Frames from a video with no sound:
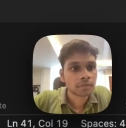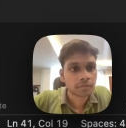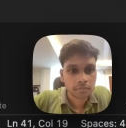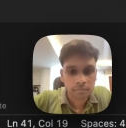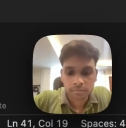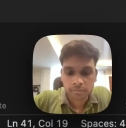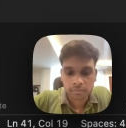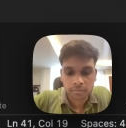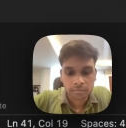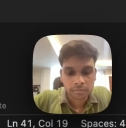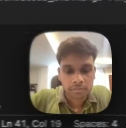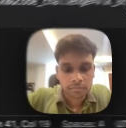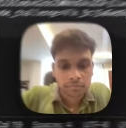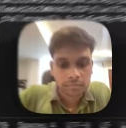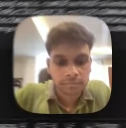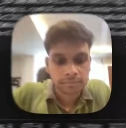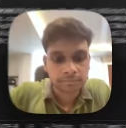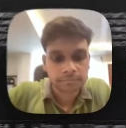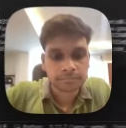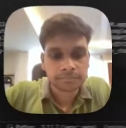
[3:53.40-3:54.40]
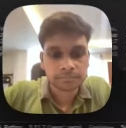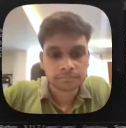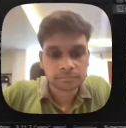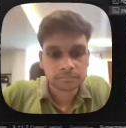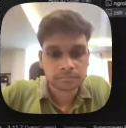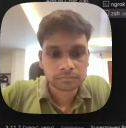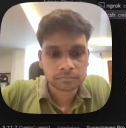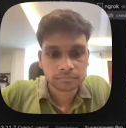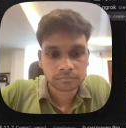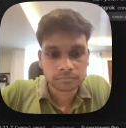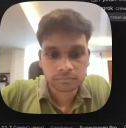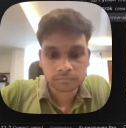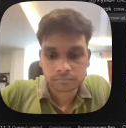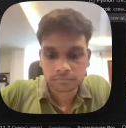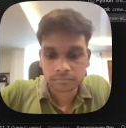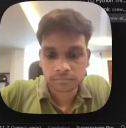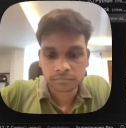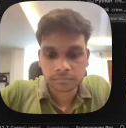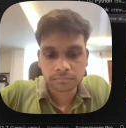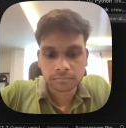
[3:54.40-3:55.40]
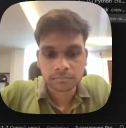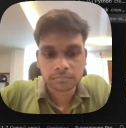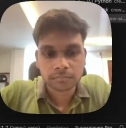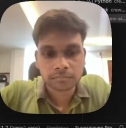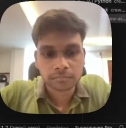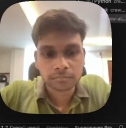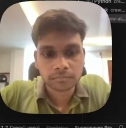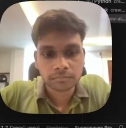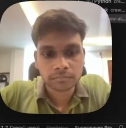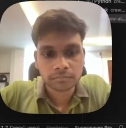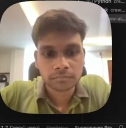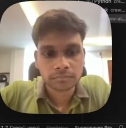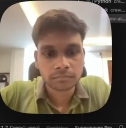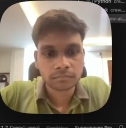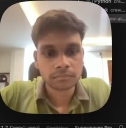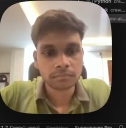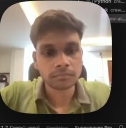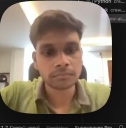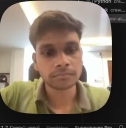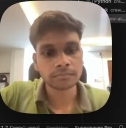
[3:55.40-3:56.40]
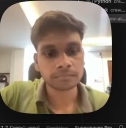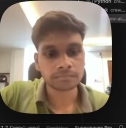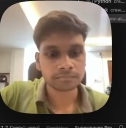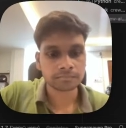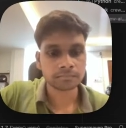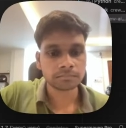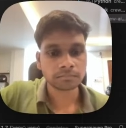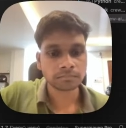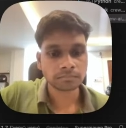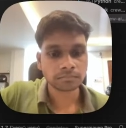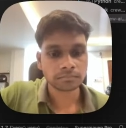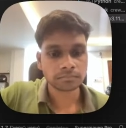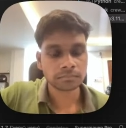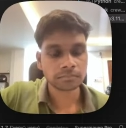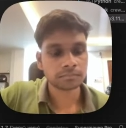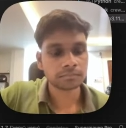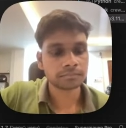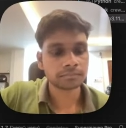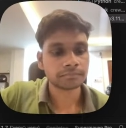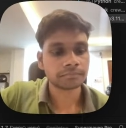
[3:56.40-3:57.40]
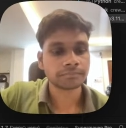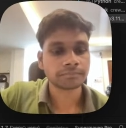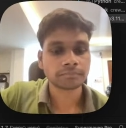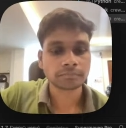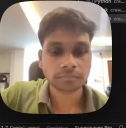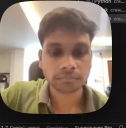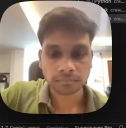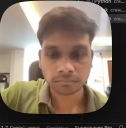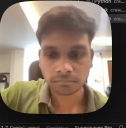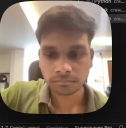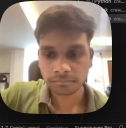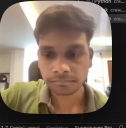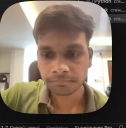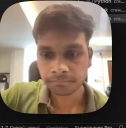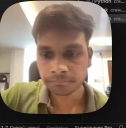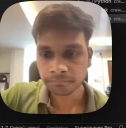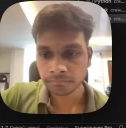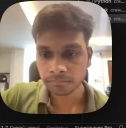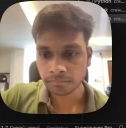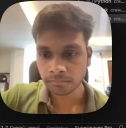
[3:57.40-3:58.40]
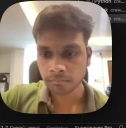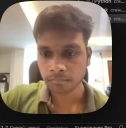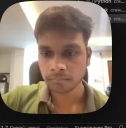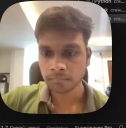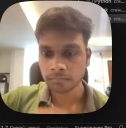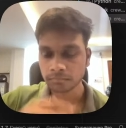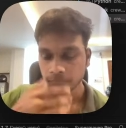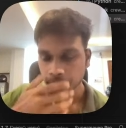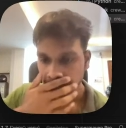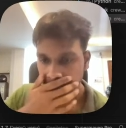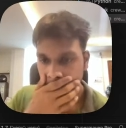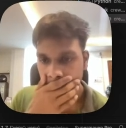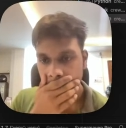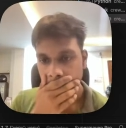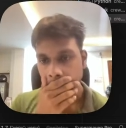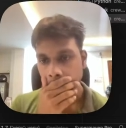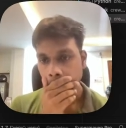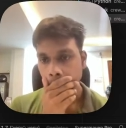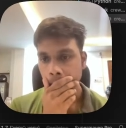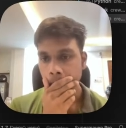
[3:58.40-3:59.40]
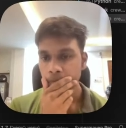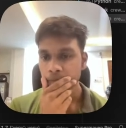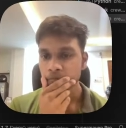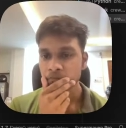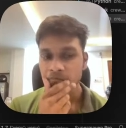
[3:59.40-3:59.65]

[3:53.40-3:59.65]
Nobody speaks.